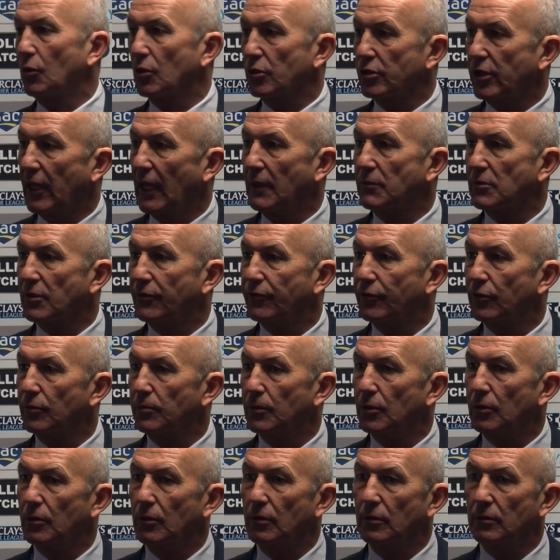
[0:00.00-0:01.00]
watch games of
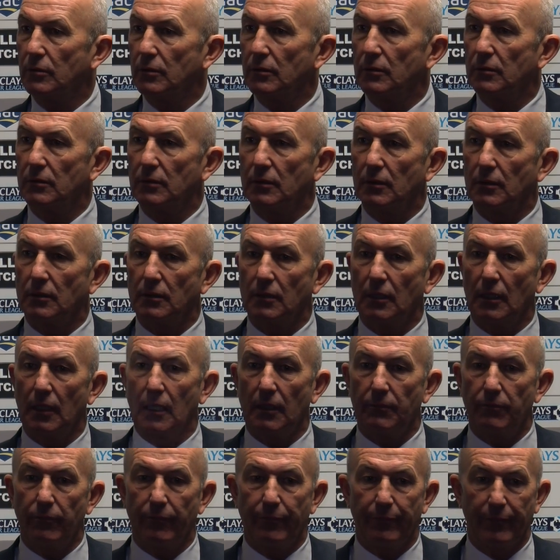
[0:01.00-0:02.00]
football, and
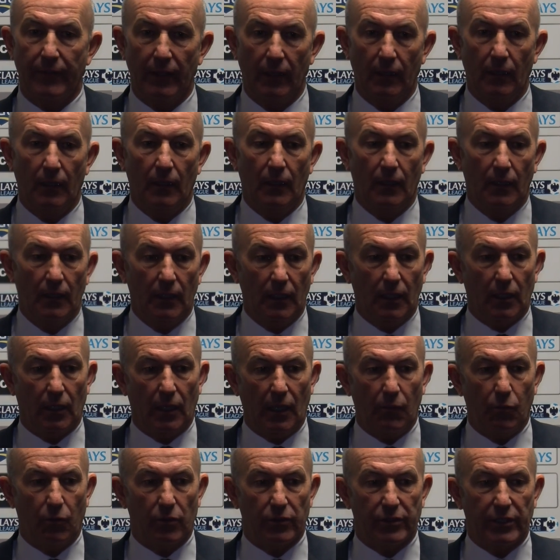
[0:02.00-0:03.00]
you know,
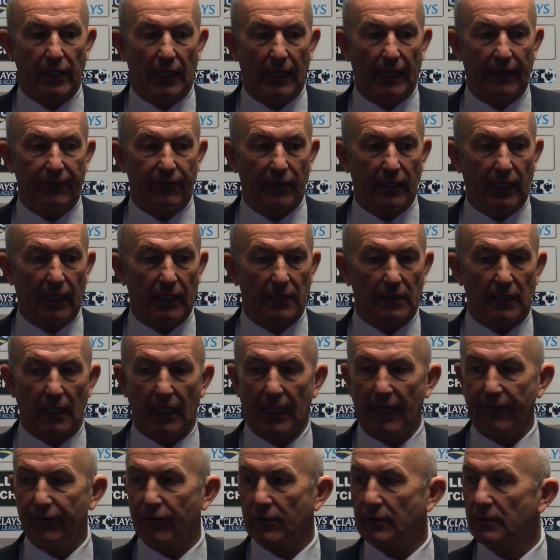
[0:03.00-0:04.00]
they want to see 11 against
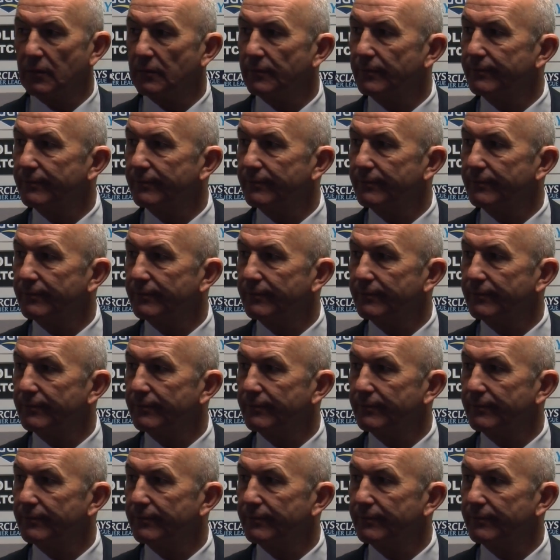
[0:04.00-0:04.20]
11.